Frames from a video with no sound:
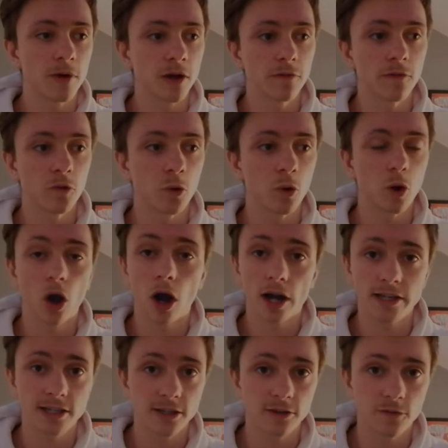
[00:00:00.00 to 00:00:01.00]
for
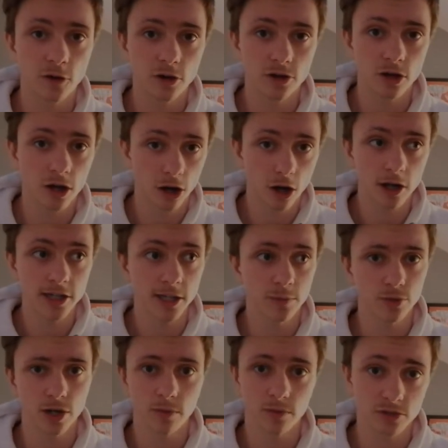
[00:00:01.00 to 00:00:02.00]
ID
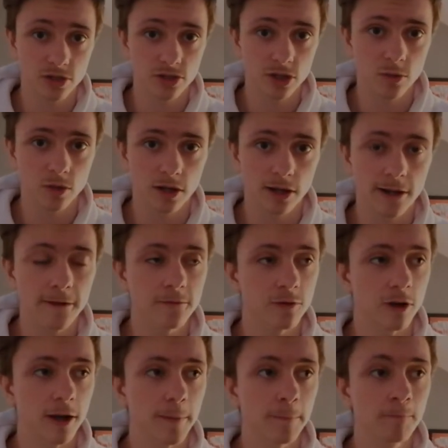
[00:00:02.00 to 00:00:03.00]
parameters only,
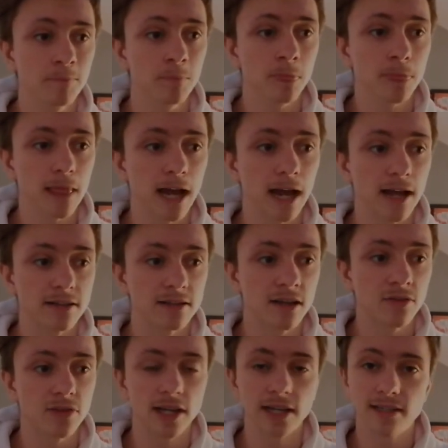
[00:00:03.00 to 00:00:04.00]
right,
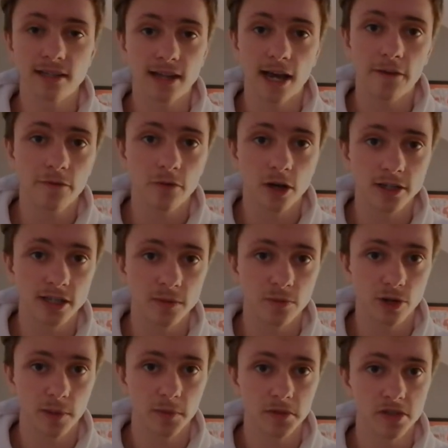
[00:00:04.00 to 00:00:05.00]
and they didn't have an ID
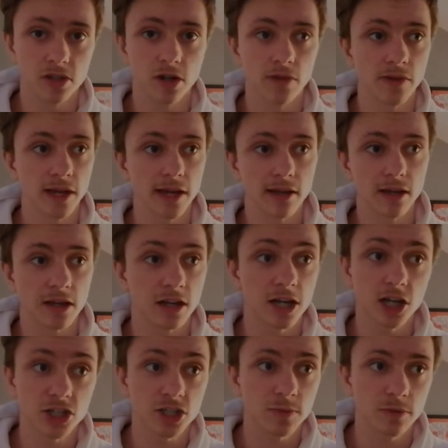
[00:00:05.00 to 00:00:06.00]
parameter and they had like a
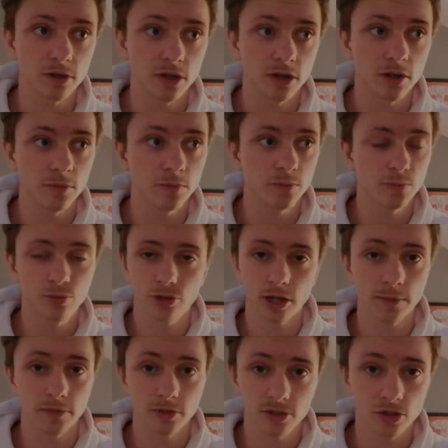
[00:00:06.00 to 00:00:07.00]
customer
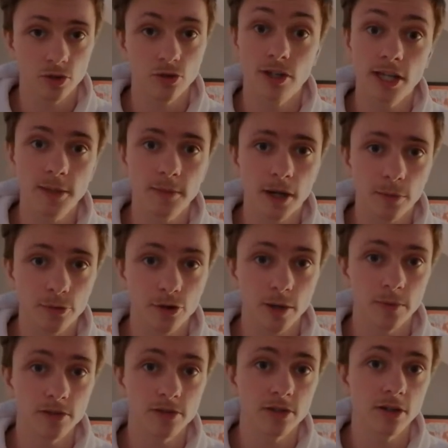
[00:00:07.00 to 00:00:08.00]
parameter or an email
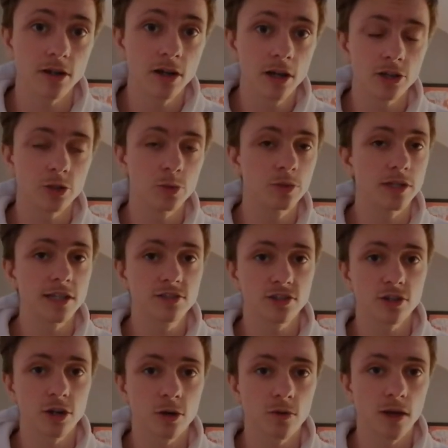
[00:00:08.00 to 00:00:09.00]
parameter, you would need
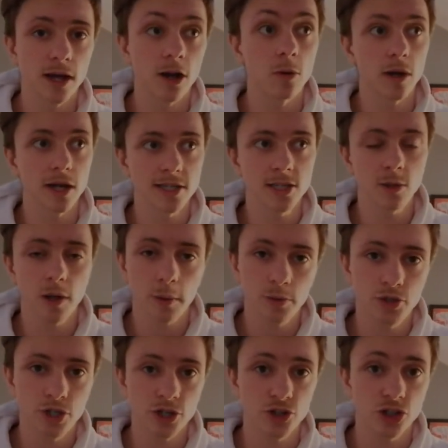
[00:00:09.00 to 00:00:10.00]
to know that SQL
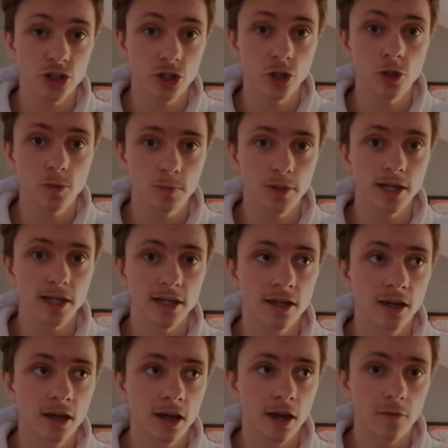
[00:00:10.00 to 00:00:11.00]
injection could be
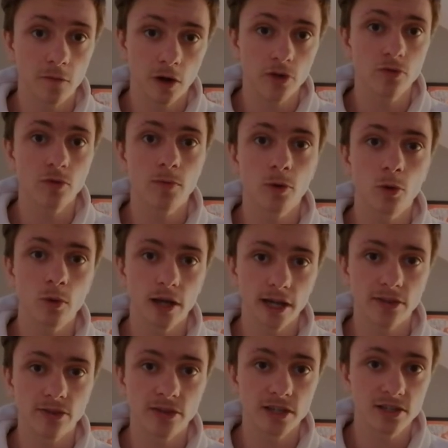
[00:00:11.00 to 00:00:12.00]
vulnerable
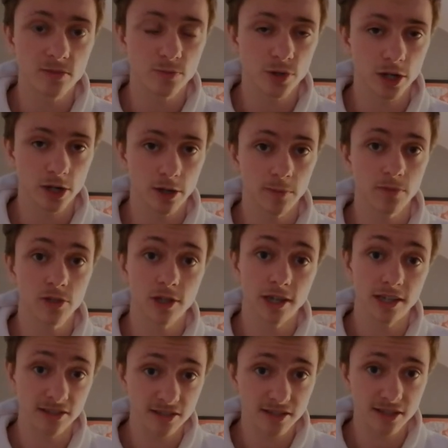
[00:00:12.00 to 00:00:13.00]
in this
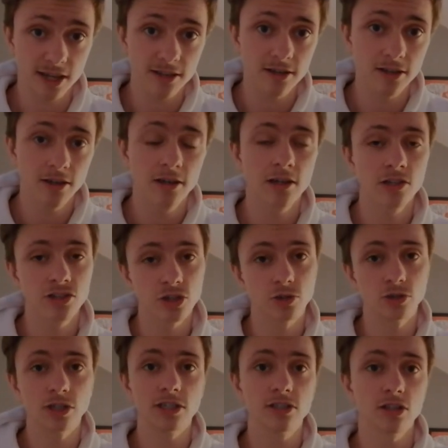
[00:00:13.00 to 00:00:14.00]
parameter instead. So
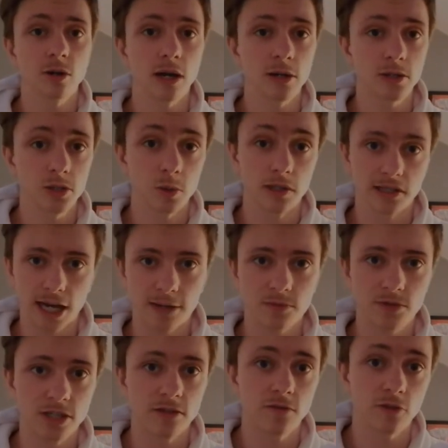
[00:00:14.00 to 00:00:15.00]
you need to know how to
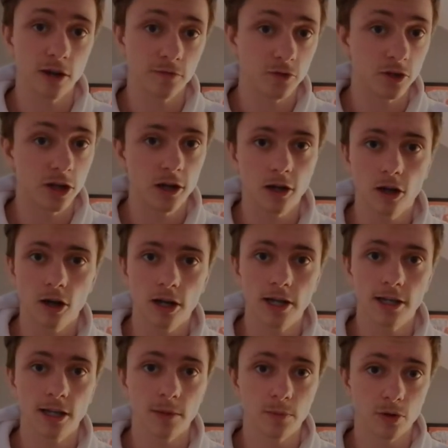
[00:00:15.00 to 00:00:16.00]
adapt it for every
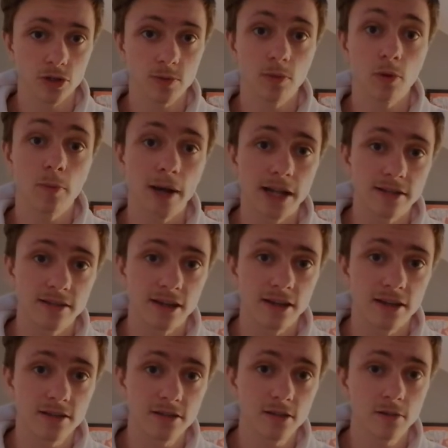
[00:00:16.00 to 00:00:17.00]
client and possible pen
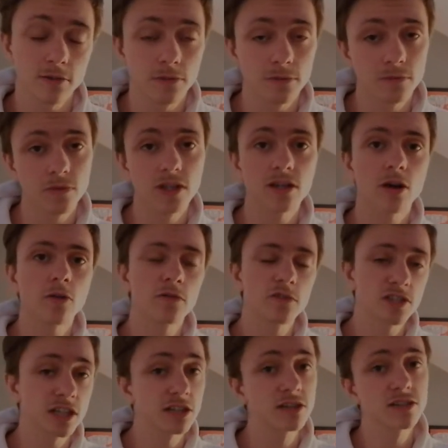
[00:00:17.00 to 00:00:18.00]
test.
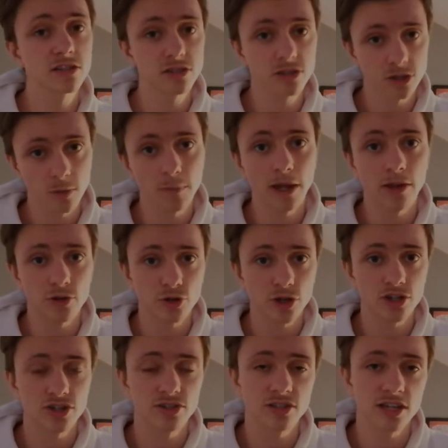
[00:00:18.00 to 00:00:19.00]
Obviously this is
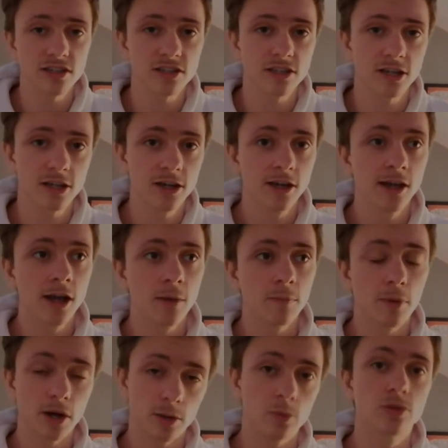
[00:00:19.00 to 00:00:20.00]
penetration testing,
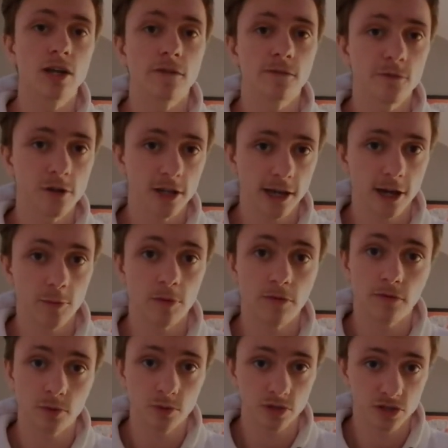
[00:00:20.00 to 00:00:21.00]
but it will definitely help
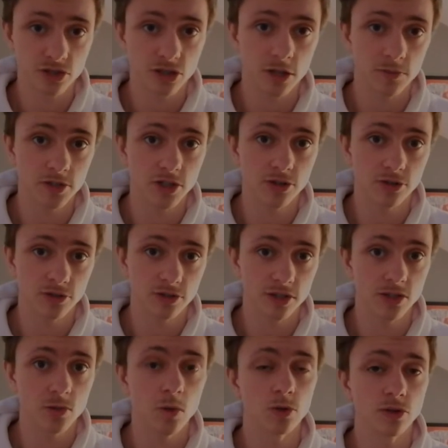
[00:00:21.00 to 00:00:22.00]
if you're using cybersecurity
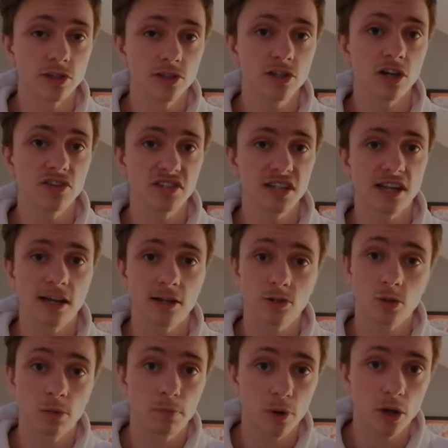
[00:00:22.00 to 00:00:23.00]
as well. You need to understand how
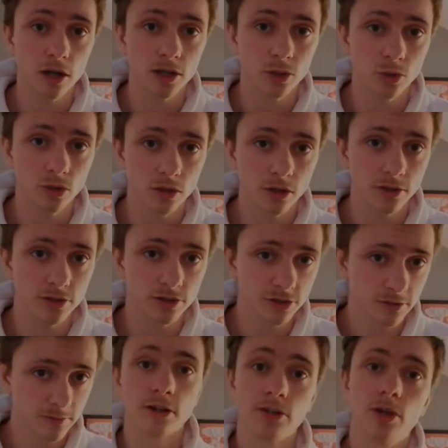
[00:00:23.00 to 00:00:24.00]
to apply your knowledge.
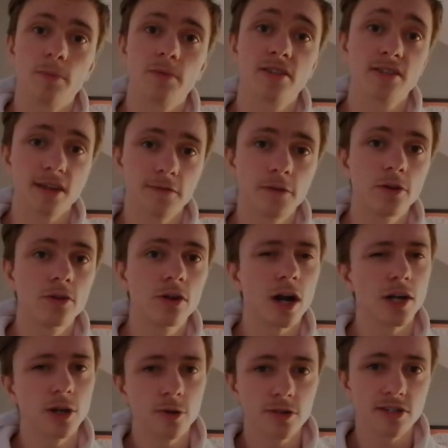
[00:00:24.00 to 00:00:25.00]
Number 7,
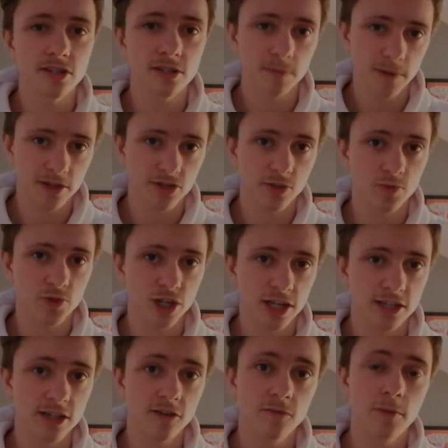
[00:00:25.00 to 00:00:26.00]
I know this is a bit
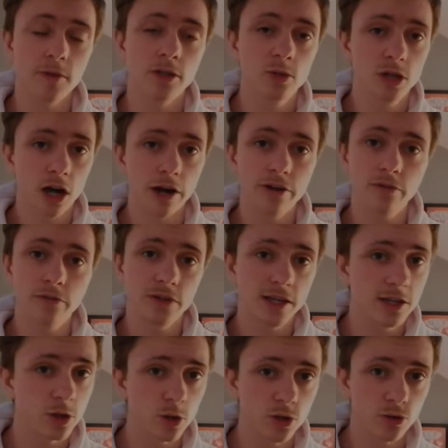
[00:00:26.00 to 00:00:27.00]
subjective, but you kind of
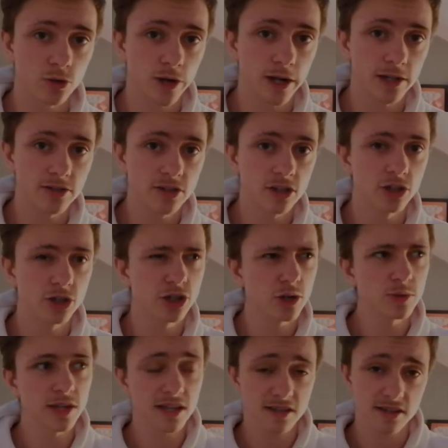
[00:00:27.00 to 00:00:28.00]
need good grades. You
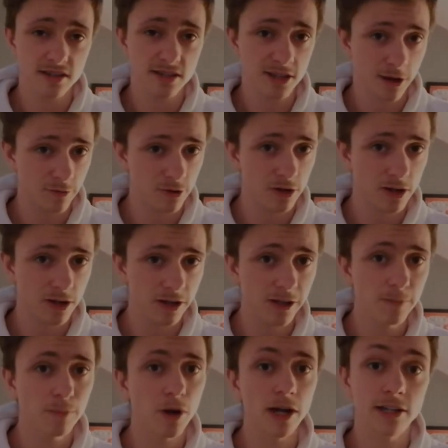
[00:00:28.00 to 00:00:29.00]
don't necessarily,
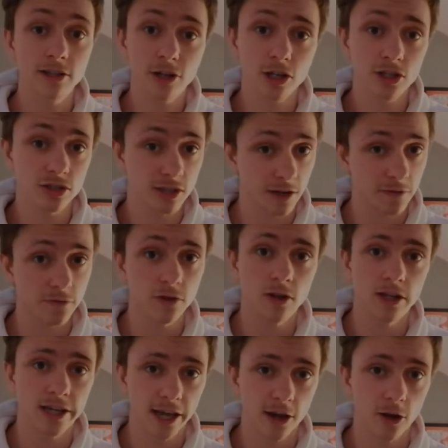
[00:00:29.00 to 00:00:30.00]
but it does
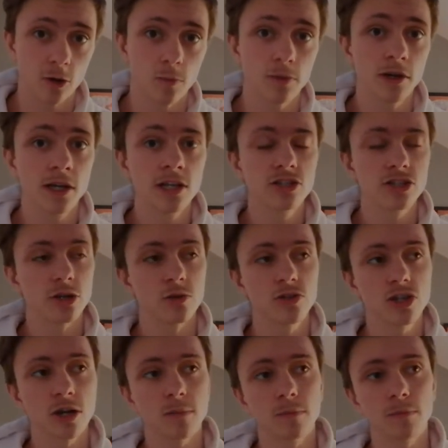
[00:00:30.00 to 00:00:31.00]
definitely help. So
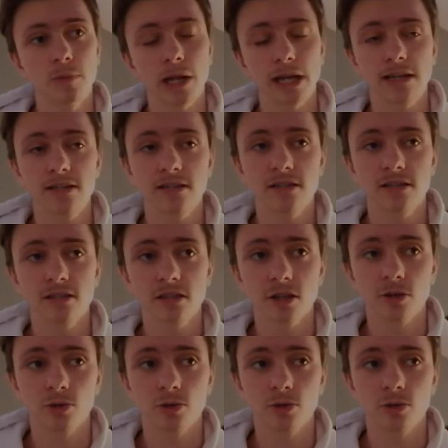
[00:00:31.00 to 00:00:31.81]
some places who